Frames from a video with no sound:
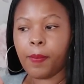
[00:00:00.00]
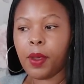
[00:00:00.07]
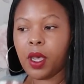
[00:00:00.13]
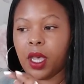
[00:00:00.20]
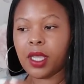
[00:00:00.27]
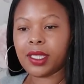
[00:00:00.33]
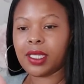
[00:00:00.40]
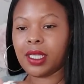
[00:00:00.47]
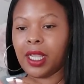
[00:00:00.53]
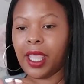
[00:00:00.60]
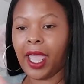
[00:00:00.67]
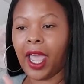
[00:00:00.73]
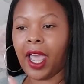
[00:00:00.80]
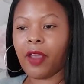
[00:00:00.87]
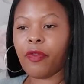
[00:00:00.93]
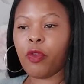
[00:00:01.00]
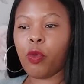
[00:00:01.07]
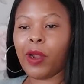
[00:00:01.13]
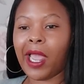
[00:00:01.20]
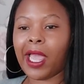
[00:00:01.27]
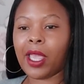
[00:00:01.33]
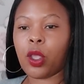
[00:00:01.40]
personally, I feel
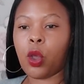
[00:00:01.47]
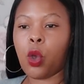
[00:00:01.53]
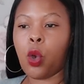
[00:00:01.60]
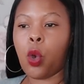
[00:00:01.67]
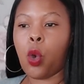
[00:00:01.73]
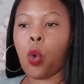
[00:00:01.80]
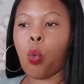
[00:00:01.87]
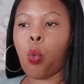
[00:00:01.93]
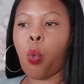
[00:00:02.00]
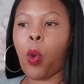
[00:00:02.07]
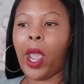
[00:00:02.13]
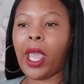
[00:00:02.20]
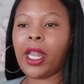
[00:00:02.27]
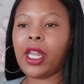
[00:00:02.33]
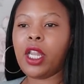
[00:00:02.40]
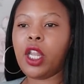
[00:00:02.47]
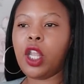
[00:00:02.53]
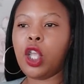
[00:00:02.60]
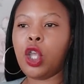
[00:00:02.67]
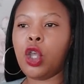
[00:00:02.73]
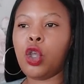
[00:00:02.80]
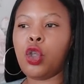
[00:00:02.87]
like when
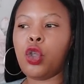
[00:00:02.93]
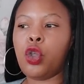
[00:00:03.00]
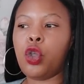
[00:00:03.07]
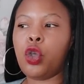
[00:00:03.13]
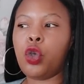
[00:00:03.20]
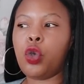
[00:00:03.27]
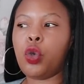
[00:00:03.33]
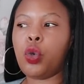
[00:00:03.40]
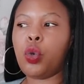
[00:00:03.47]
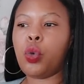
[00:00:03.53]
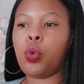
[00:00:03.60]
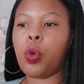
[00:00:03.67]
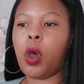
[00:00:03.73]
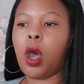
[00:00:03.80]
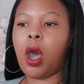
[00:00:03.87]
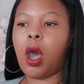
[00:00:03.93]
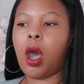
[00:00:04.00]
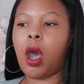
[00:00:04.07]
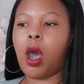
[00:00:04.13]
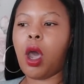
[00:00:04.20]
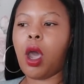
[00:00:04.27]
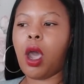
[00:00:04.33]
you
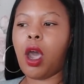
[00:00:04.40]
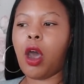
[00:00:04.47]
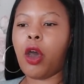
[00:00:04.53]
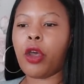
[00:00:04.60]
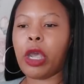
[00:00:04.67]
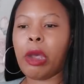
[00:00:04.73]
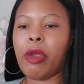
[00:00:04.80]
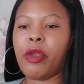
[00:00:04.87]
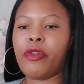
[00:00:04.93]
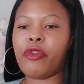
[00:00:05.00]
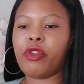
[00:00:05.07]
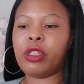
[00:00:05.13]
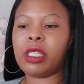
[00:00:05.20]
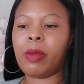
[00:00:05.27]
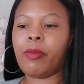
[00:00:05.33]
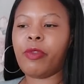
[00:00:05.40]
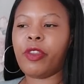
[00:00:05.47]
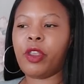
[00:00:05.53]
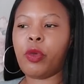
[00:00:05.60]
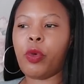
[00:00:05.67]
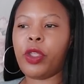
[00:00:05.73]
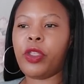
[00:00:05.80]
are going through
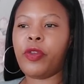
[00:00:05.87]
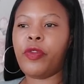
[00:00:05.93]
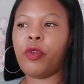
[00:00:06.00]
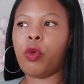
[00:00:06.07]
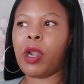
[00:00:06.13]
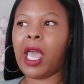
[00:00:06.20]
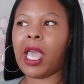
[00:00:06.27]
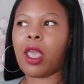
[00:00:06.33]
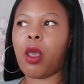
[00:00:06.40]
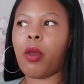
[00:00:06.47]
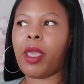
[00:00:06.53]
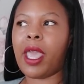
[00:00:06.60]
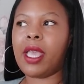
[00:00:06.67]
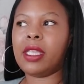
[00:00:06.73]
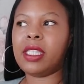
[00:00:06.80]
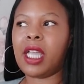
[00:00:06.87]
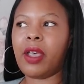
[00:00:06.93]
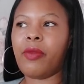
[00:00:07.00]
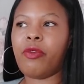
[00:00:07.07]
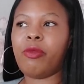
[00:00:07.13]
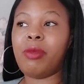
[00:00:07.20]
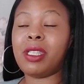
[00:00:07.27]
something where you feel like, okay, it's
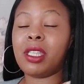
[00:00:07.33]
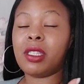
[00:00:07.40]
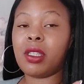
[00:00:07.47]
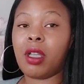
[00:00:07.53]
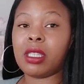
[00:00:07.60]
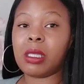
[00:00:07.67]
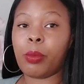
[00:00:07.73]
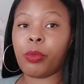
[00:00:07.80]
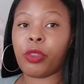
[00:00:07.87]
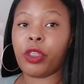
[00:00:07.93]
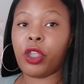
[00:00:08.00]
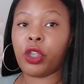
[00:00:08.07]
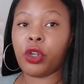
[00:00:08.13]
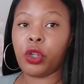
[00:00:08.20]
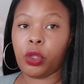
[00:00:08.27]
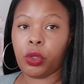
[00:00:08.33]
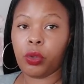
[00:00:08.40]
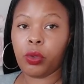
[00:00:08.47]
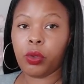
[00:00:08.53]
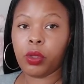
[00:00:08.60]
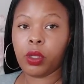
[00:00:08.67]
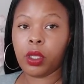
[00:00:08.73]
time for me to start something
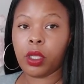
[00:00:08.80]
new,